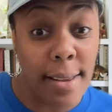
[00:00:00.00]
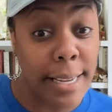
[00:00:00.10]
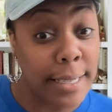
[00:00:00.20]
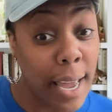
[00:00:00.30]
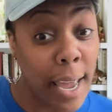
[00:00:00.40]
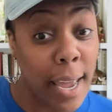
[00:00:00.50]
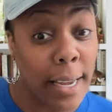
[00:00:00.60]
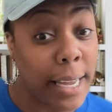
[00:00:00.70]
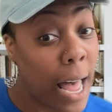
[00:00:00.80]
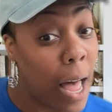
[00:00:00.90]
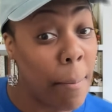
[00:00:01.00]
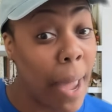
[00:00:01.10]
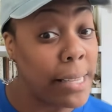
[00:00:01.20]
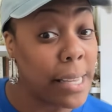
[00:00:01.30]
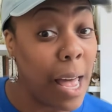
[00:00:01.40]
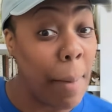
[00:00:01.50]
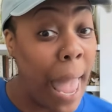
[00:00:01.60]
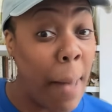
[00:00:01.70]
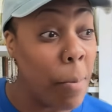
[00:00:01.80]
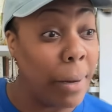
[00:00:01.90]
They did. Con made something
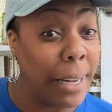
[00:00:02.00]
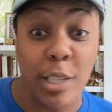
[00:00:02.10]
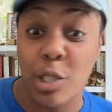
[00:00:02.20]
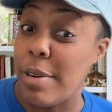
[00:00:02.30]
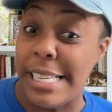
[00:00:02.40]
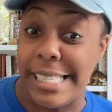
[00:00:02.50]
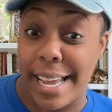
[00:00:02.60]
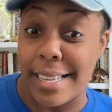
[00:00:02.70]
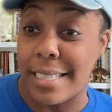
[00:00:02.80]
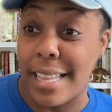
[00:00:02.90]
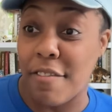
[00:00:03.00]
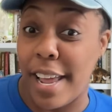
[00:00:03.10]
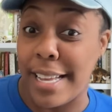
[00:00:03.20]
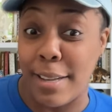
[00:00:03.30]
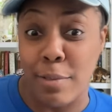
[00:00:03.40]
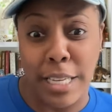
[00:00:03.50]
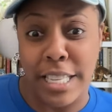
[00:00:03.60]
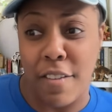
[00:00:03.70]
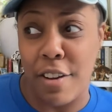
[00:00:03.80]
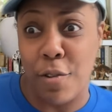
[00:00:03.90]
happen with like twenty seconds left last. It was a
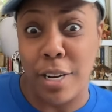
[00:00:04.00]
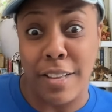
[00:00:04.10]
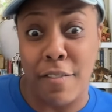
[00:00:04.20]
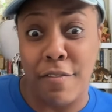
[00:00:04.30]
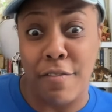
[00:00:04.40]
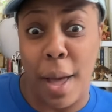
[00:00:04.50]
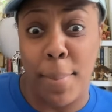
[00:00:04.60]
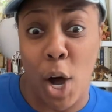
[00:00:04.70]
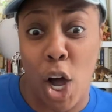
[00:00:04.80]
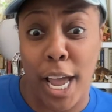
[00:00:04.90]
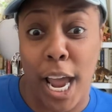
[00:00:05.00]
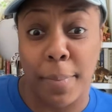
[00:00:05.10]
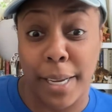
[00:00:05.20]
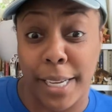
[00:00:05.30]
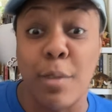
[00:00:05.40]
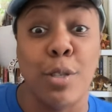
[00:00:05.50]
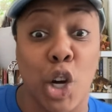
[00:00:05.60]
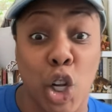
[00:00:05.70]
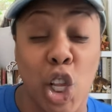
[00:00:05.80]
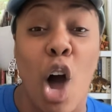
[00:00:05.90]
seventy-four seventy-five ball game. Like it was
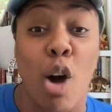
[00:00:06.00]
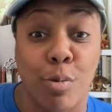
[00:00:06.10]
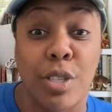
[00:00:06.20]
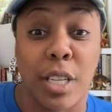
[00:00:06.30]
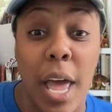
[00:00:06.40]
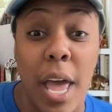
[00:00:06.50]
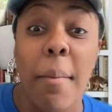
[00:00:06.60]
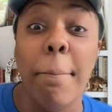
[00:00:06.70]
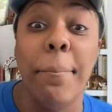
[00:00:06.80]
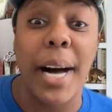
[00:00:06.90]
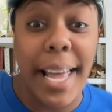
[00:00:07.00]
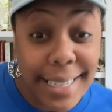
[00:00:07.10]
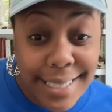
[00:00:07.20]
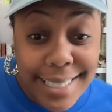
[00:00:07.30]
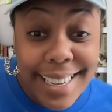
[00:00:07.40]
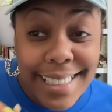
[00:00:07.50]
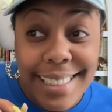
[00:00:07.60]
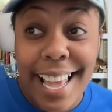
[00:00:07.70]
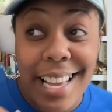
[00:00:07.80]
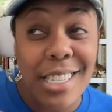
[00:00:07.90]
close, but
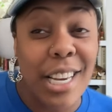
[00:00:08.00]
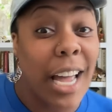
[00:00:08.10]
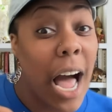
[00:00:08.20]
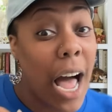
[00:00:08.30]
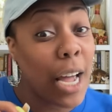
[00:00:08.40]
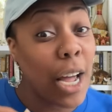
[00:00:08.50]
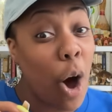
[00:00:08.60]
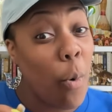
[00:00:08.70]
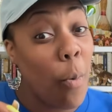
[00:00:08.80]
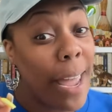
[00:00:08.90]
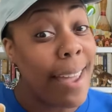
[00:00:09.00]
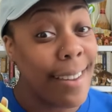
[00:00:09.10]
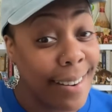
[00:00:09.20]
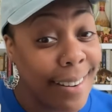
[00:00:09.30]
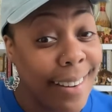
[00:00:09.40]
that Chicago win